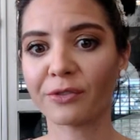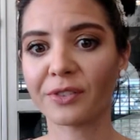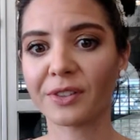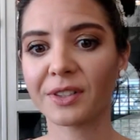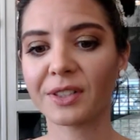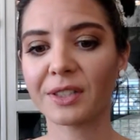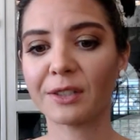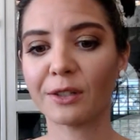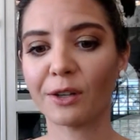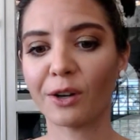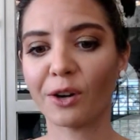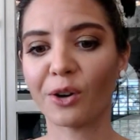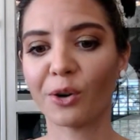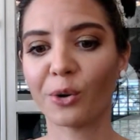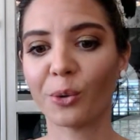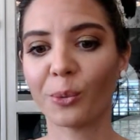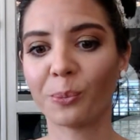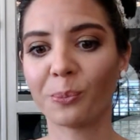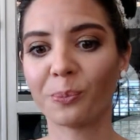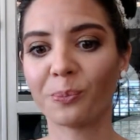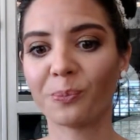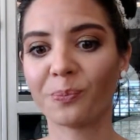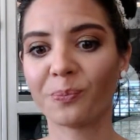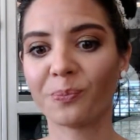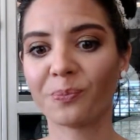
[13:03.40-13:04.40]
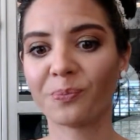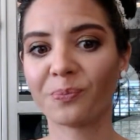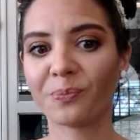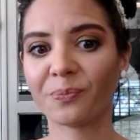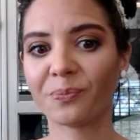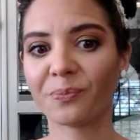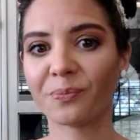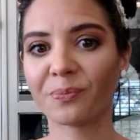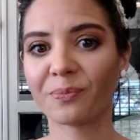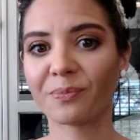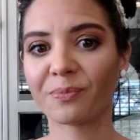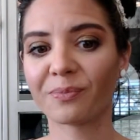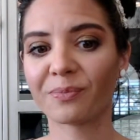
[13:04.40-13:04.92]
So,
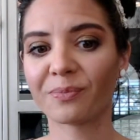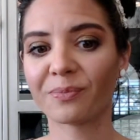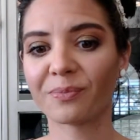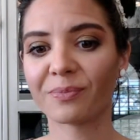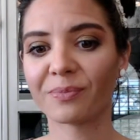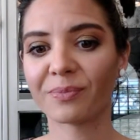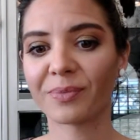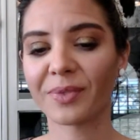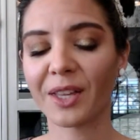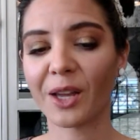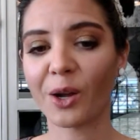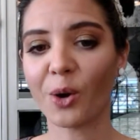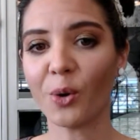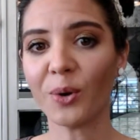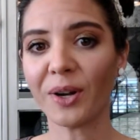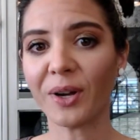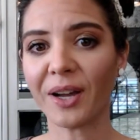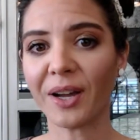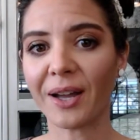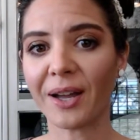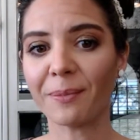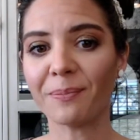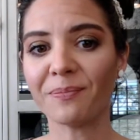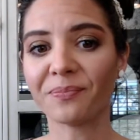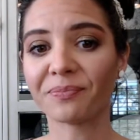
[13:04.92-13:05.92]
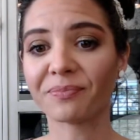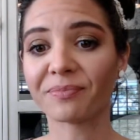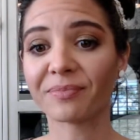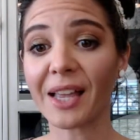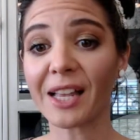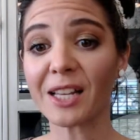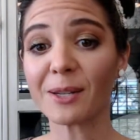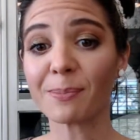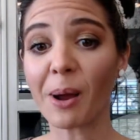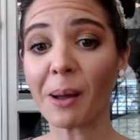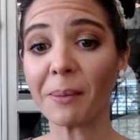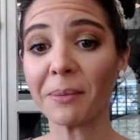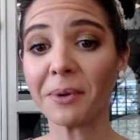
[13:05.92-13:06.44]
okay.
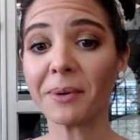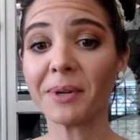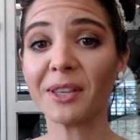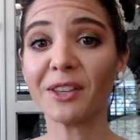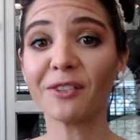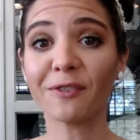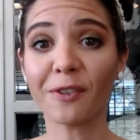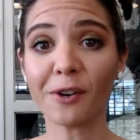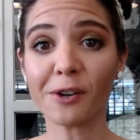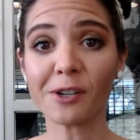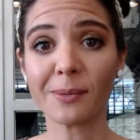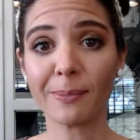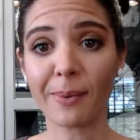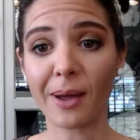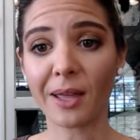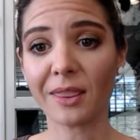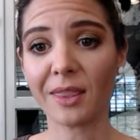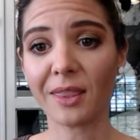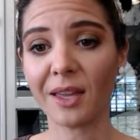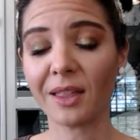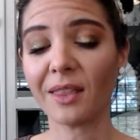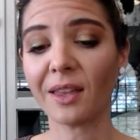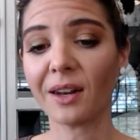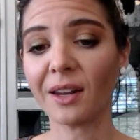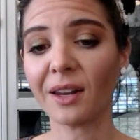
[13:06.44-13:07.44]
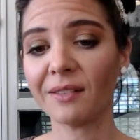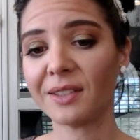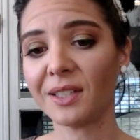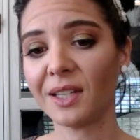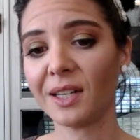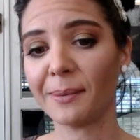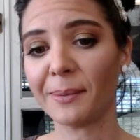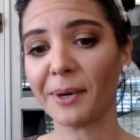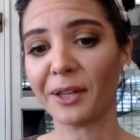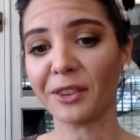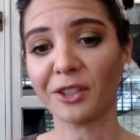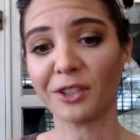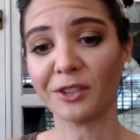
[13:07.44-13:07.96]
That's probably the first bad thing that I've seen
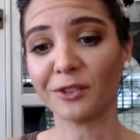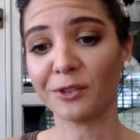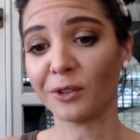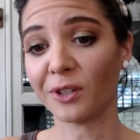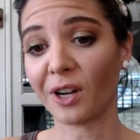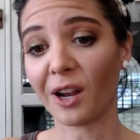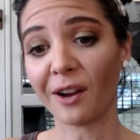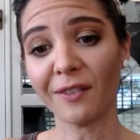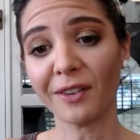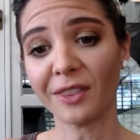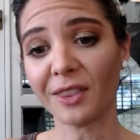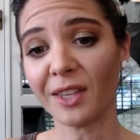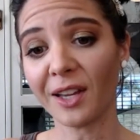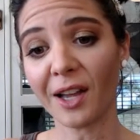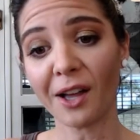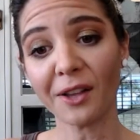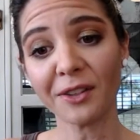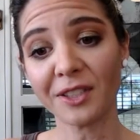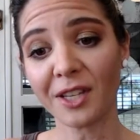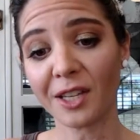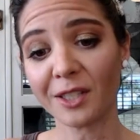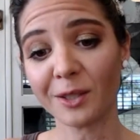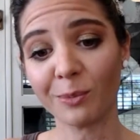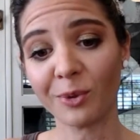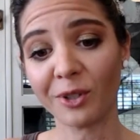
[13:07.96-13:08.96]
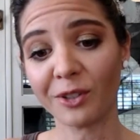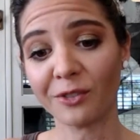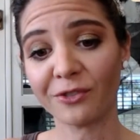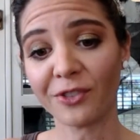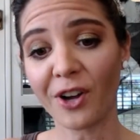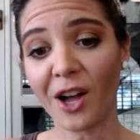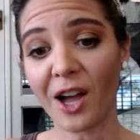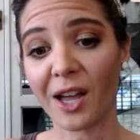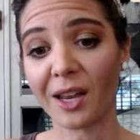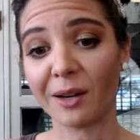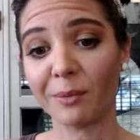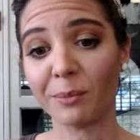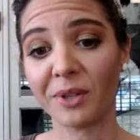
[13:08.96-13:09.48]
about this suit. Everything else has been
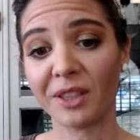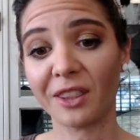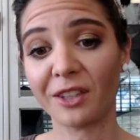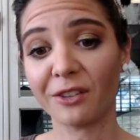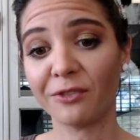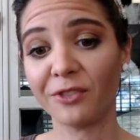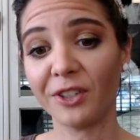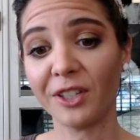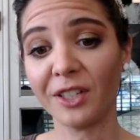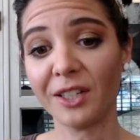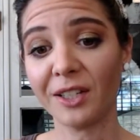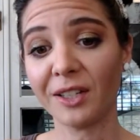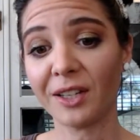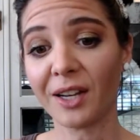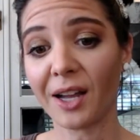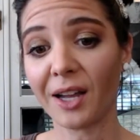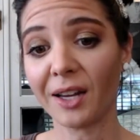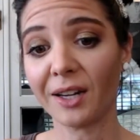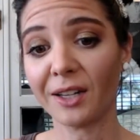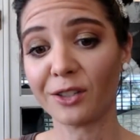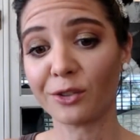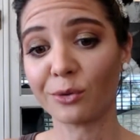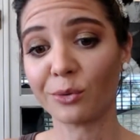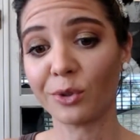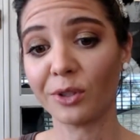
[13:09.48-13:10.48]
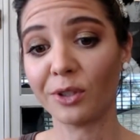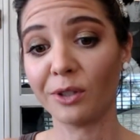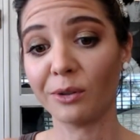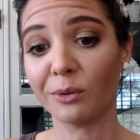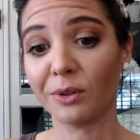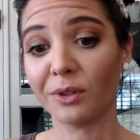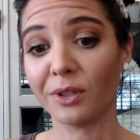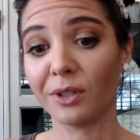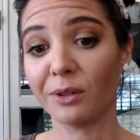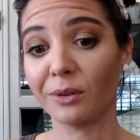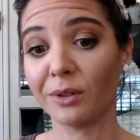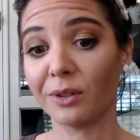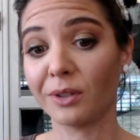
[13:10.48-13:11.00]
fine, but the feeding guide is really,
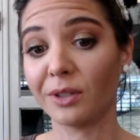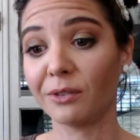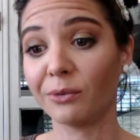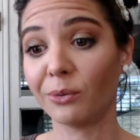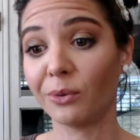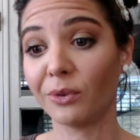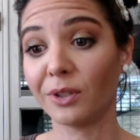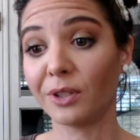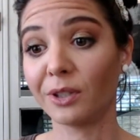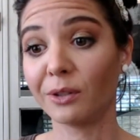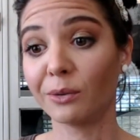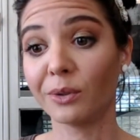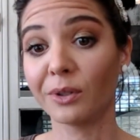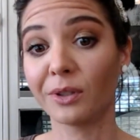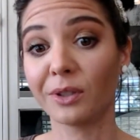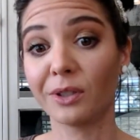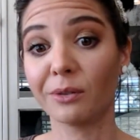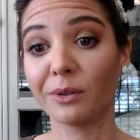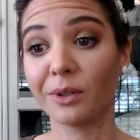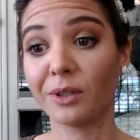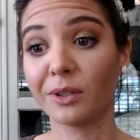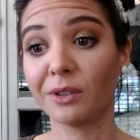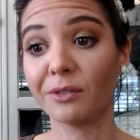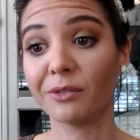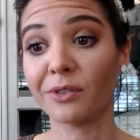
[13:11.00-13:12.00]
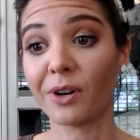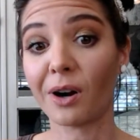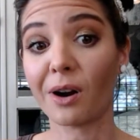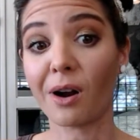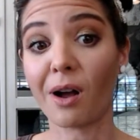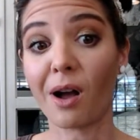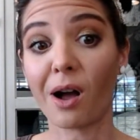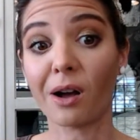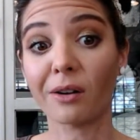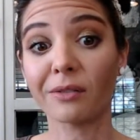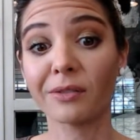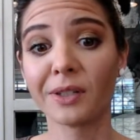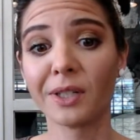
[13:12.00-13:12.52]
really, really, really, really, really far
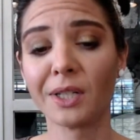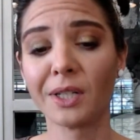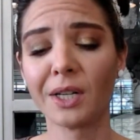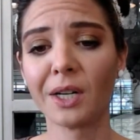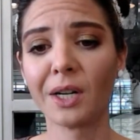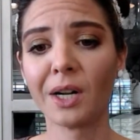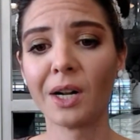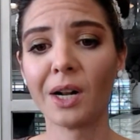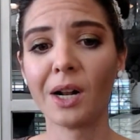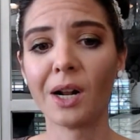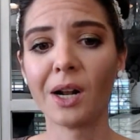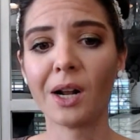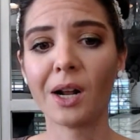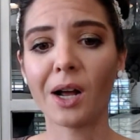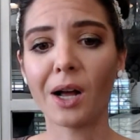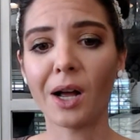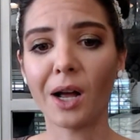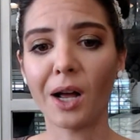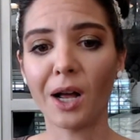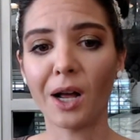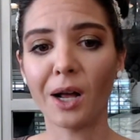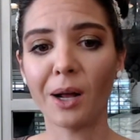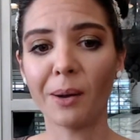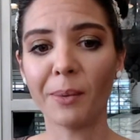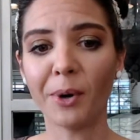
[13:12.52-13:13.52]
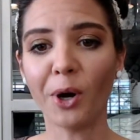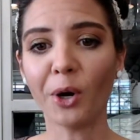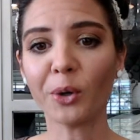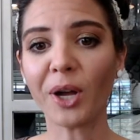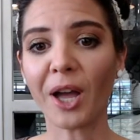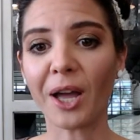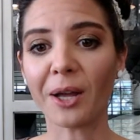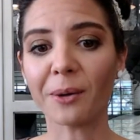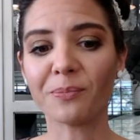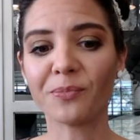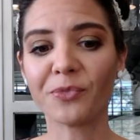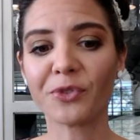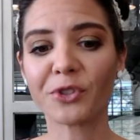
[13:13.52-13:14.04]
off. Um, okay,
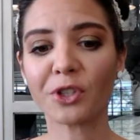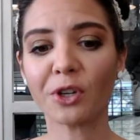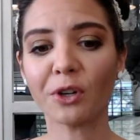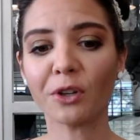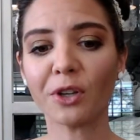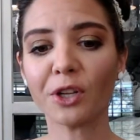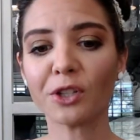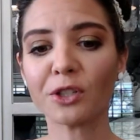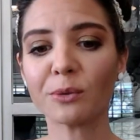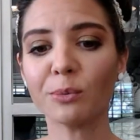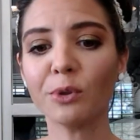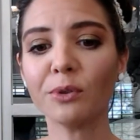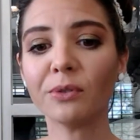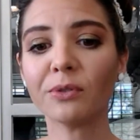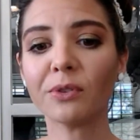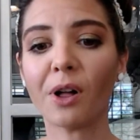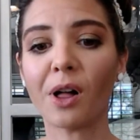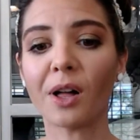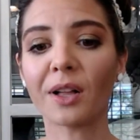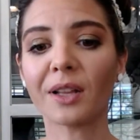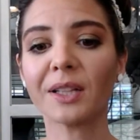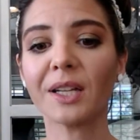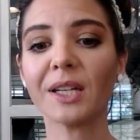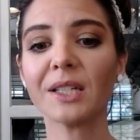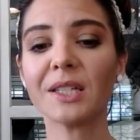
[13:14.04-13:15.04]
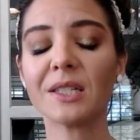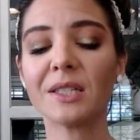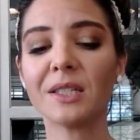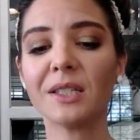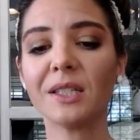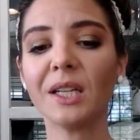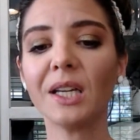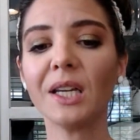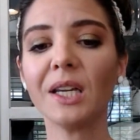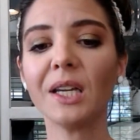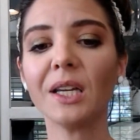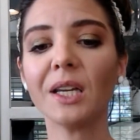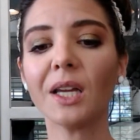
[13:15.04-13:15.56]
so let's move on. Let's
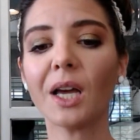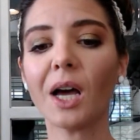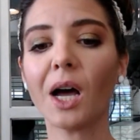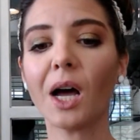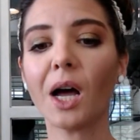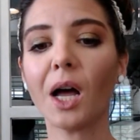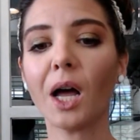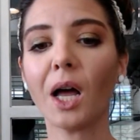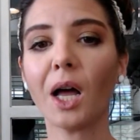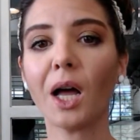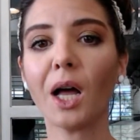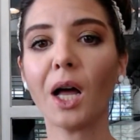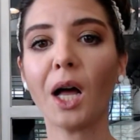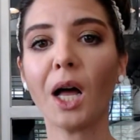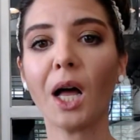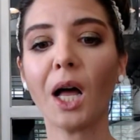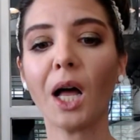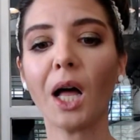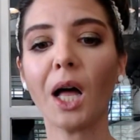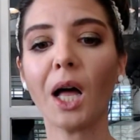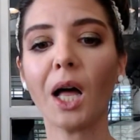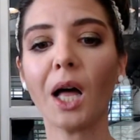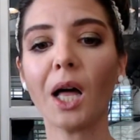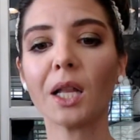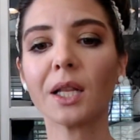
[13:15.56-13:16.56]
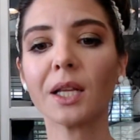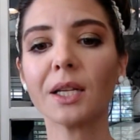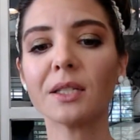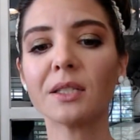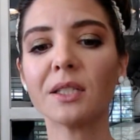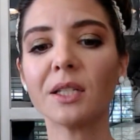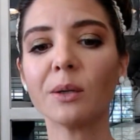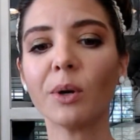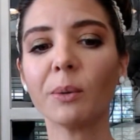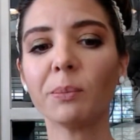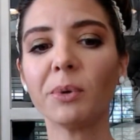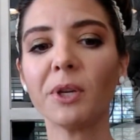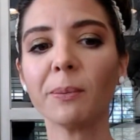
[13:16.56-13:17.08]
see. Uh, let's
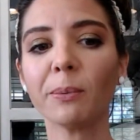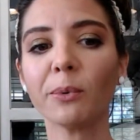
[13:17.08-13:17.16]
see what people.